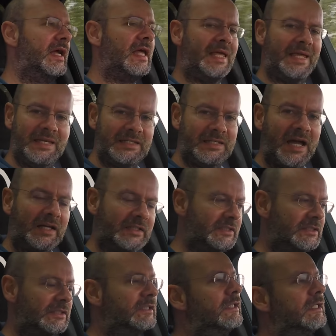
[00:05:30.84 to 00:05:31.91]
it
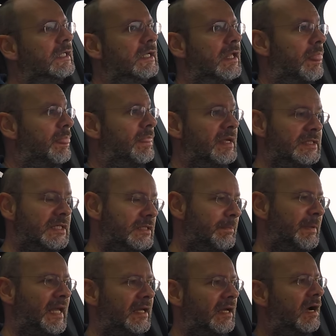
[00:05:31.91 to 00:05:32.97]
does. This is a
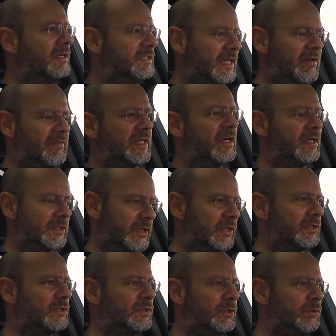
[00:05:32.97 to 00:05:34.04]
big car, it's a heavy car, so it's
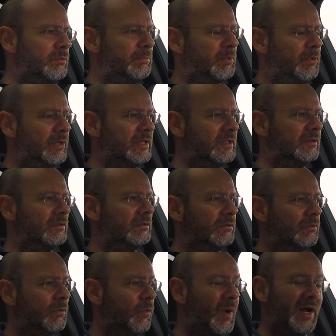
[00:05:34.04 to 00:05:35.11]

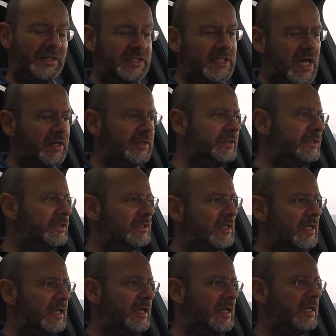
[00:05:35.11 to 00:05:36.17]
2.1 tons.
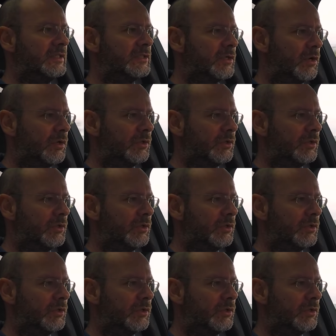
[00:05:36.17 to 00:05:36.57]
It's got